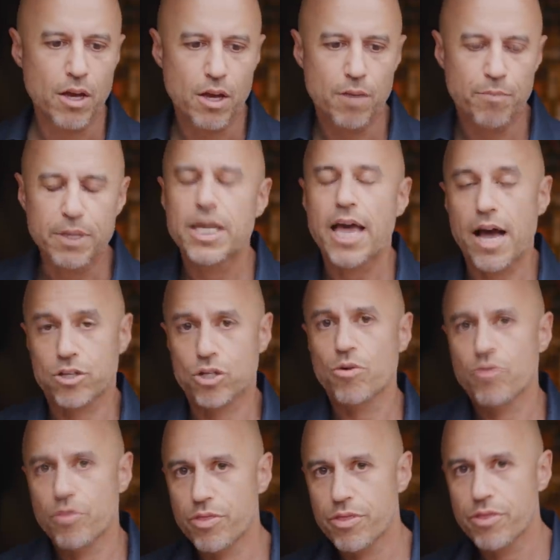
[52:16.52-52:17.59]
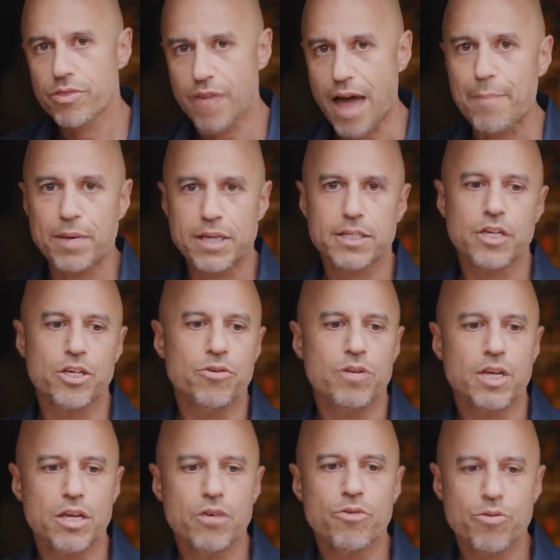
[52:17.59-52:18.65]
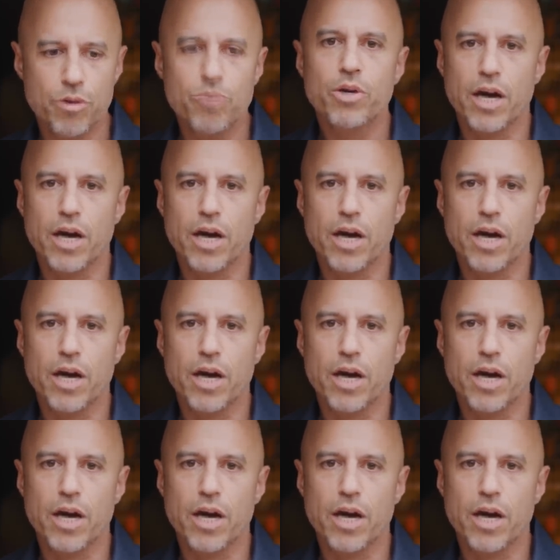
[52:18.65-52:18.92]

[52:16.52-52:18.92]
but yeah, so that being said, you you you